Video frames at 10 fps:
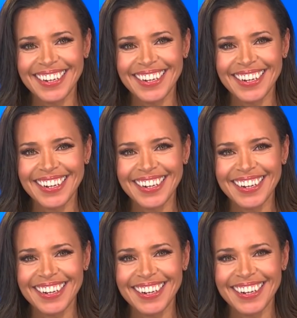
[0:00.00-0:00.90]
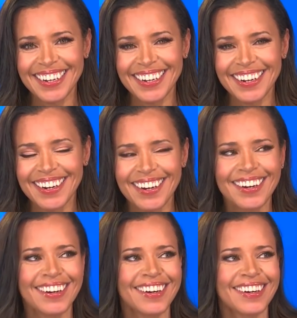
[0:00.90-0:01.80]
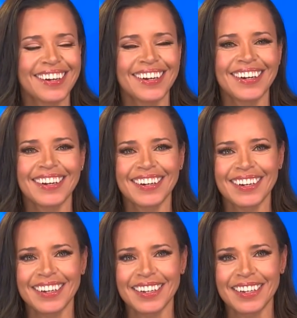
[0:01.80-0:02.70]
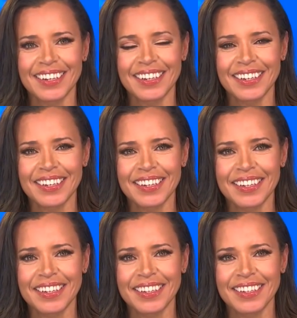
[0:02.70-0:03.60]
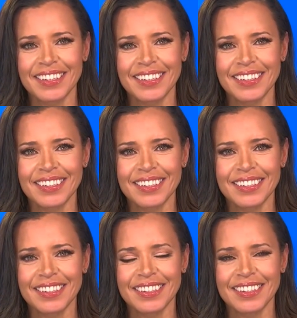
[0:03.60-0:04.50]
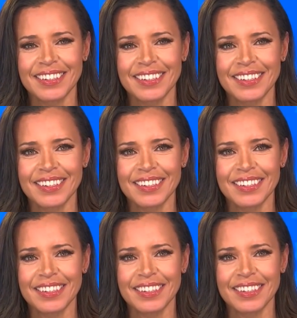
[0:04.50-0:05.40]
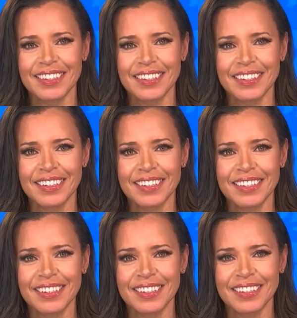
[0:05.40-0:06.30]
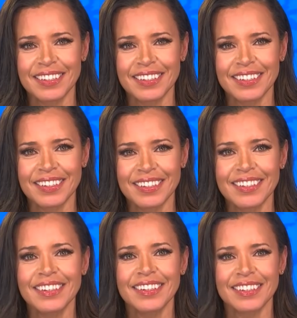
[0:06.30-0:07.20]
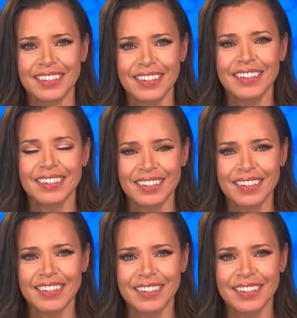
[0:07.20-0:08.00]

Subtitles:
No words are spoken by the person on screen.